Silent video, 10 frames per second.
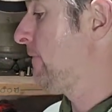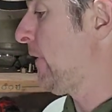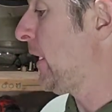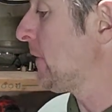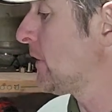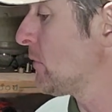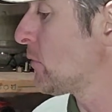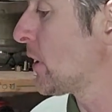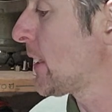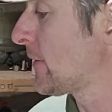find that you
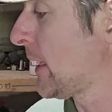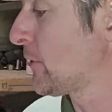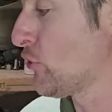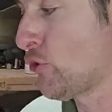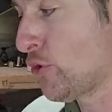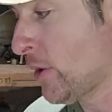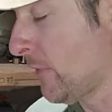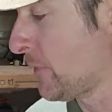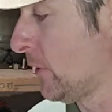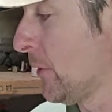could get that to
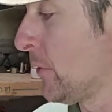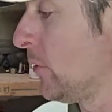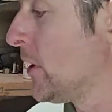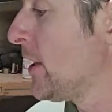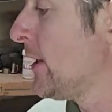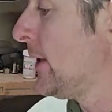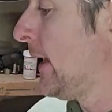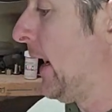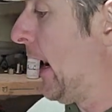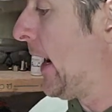shift a little.
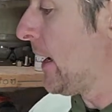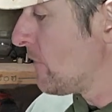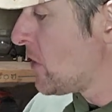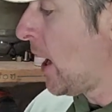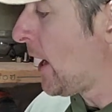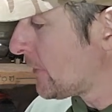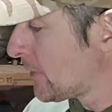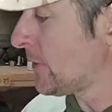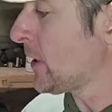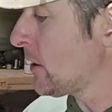I have not
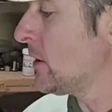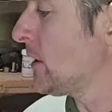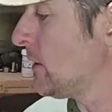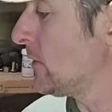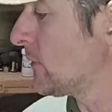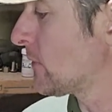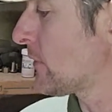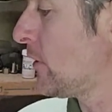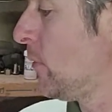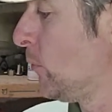seen these
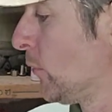come